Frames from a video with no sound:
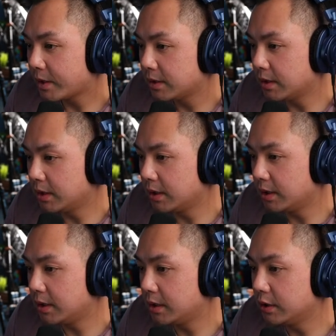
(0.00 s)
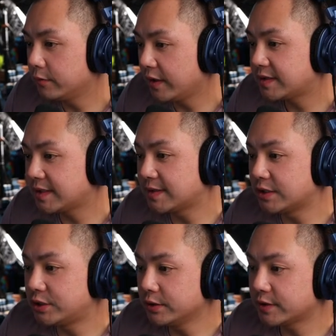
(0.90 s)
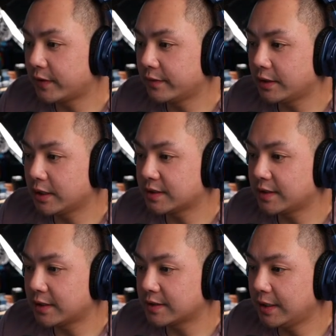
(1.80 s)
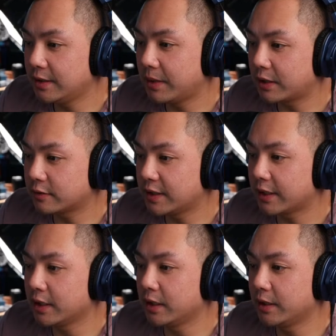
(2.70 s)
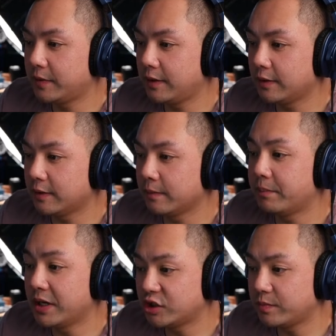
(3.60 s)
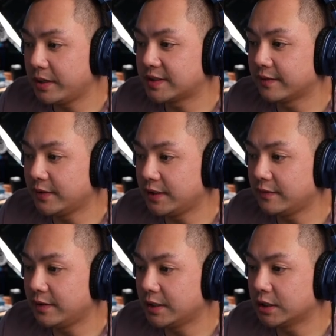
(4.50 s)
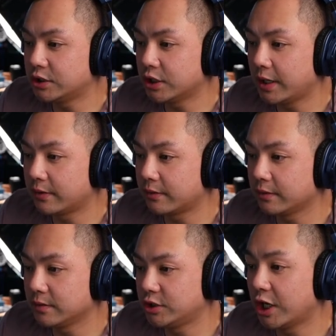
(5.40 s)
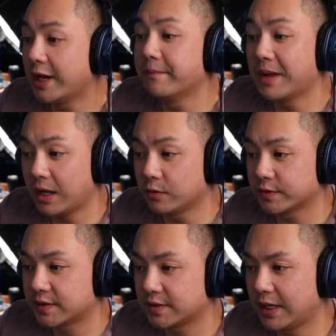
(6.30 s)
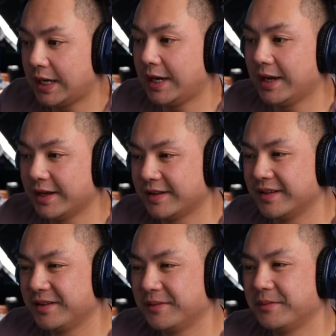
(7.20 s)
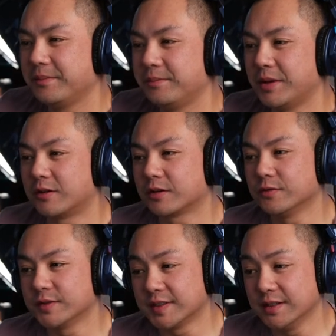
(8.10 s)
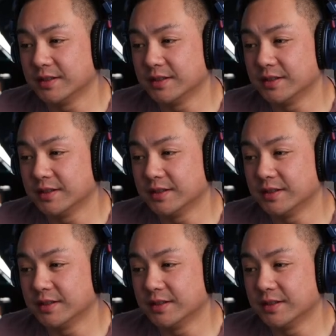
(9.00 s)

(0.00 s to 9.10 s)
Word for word: Uh, Odig says the shills finally got stocked in. Microtech updated Benchmade Civivi, Giant Giant Mouse, and Better Cold Steel.